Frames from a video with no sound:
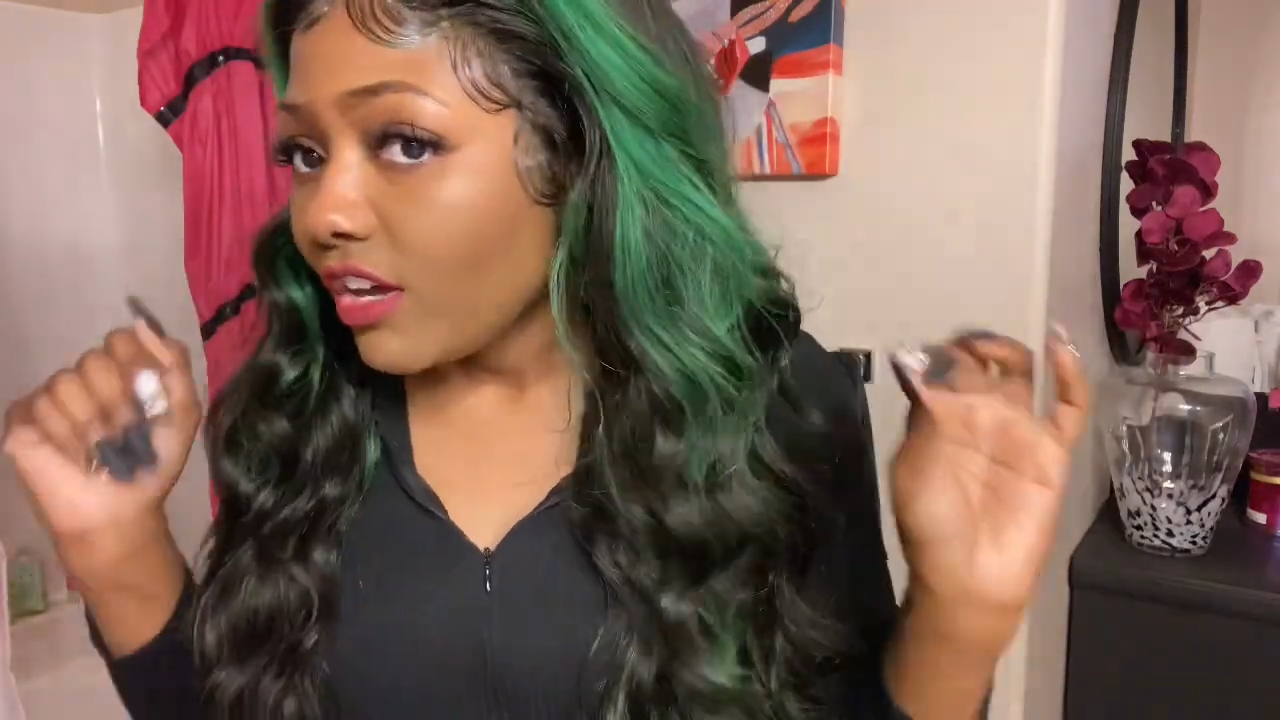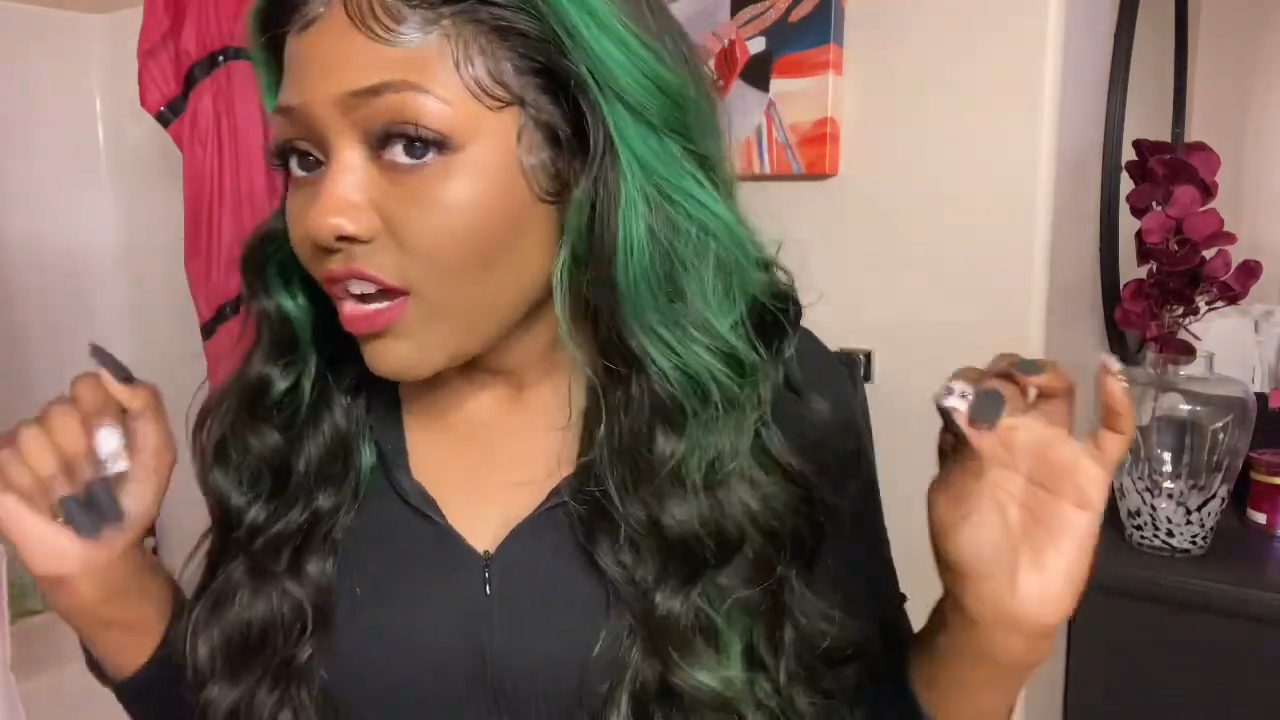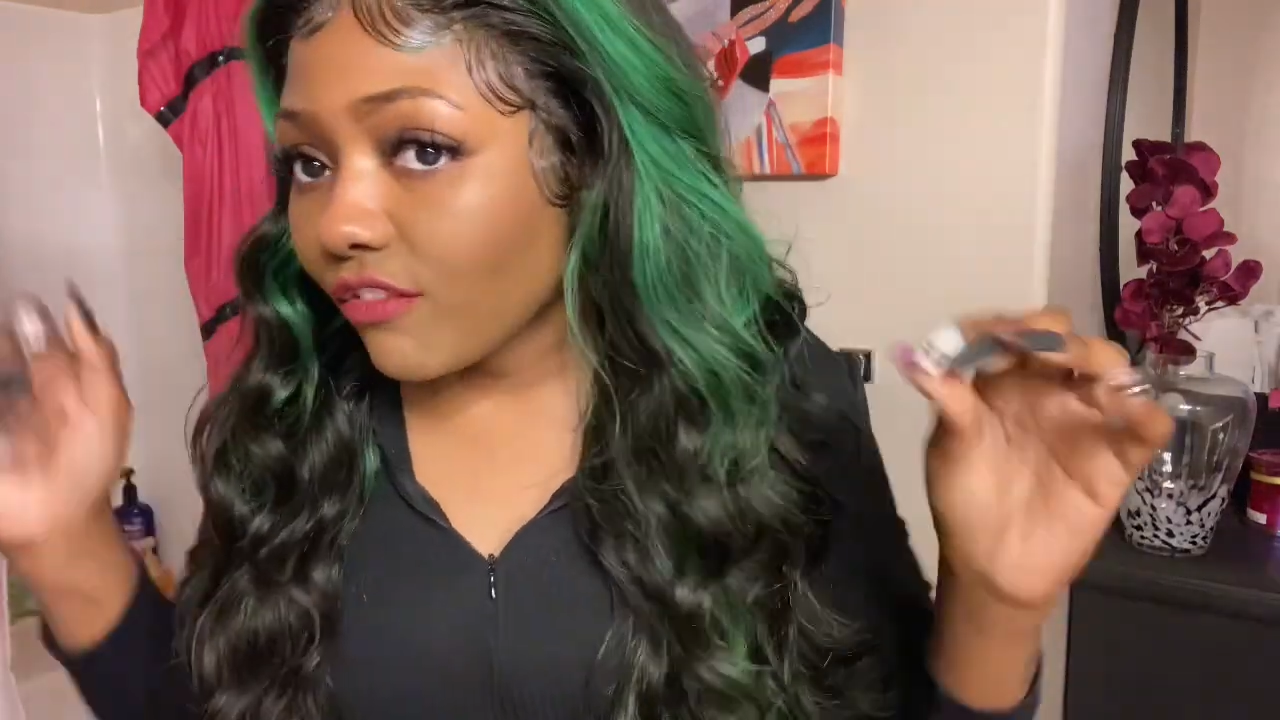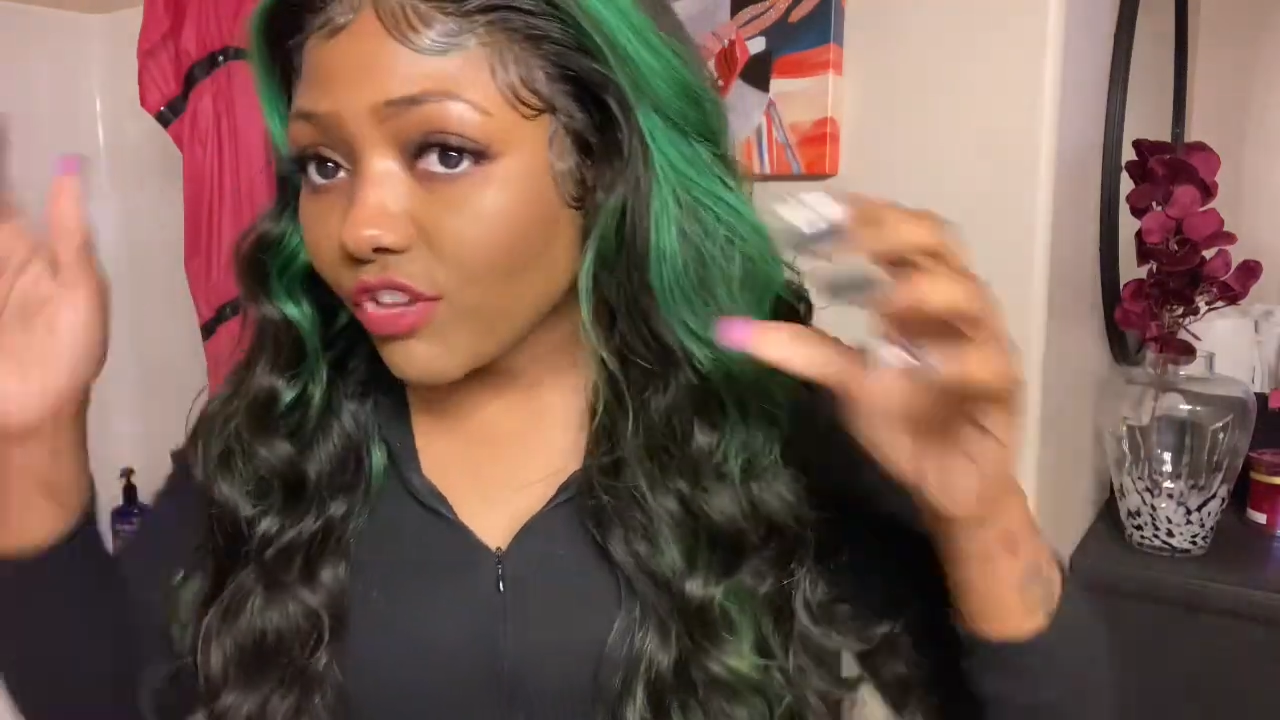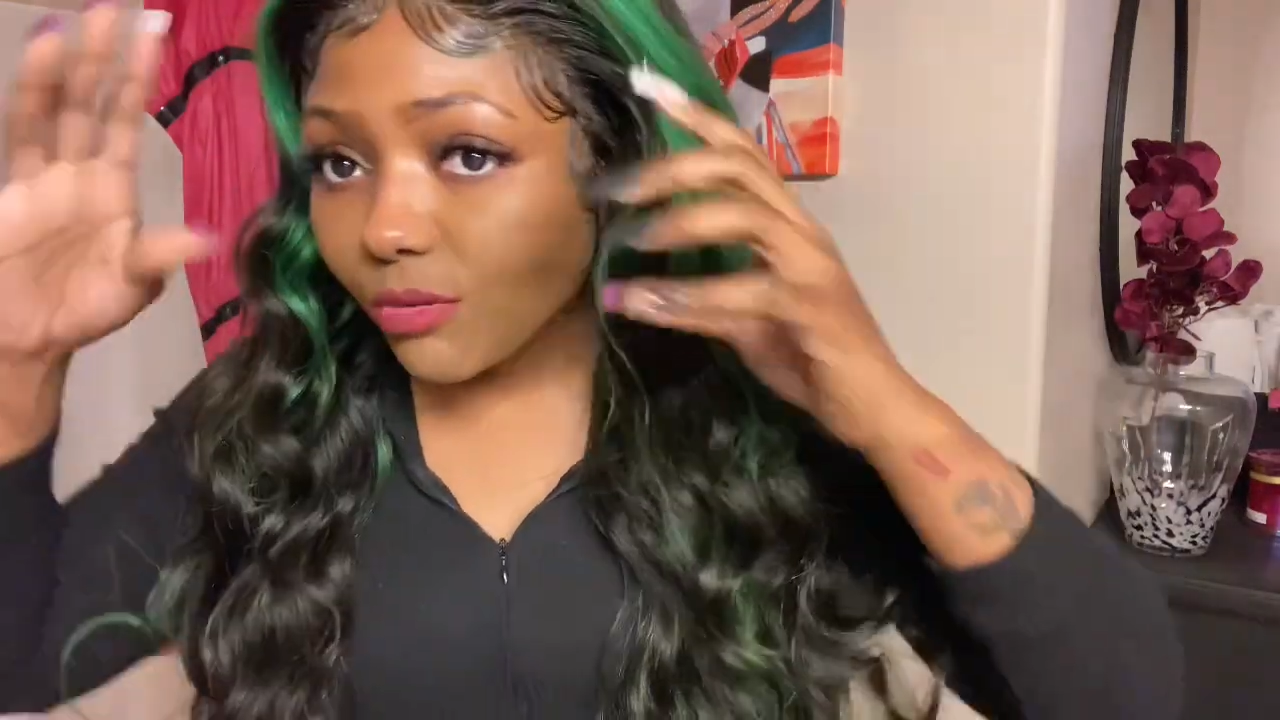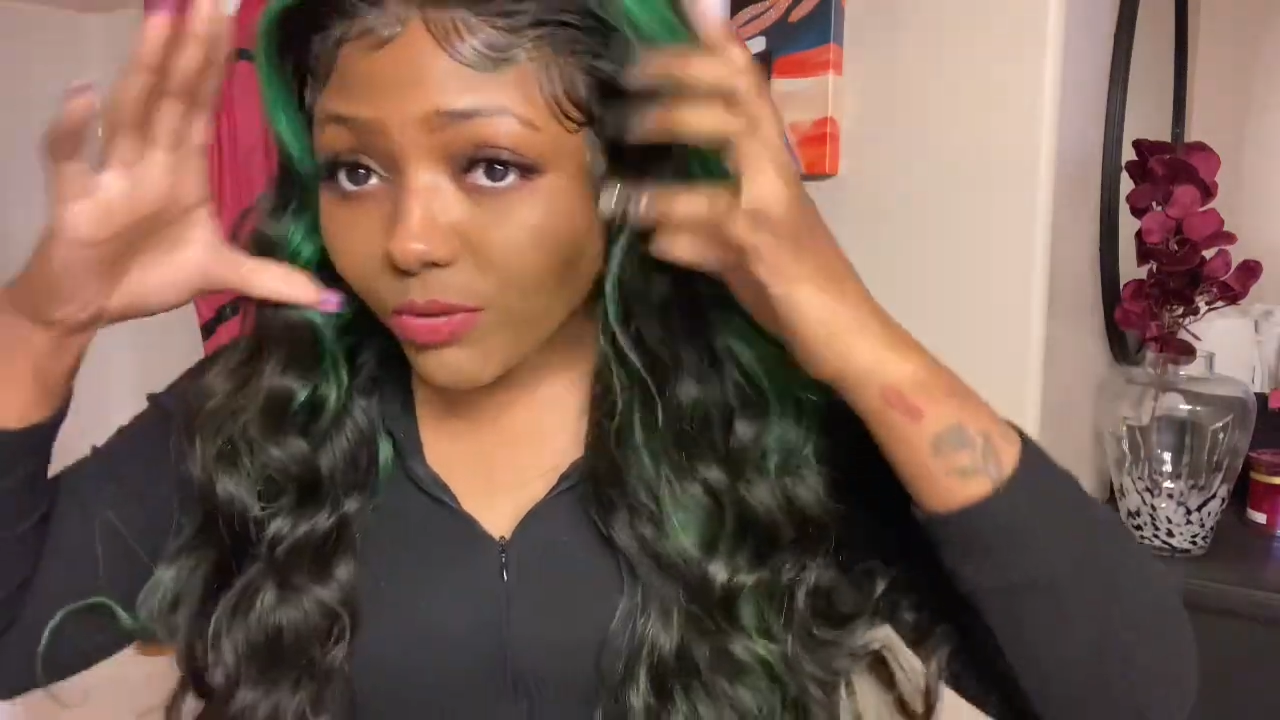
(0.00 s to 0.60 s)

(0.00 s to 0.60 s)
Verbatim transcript: of it.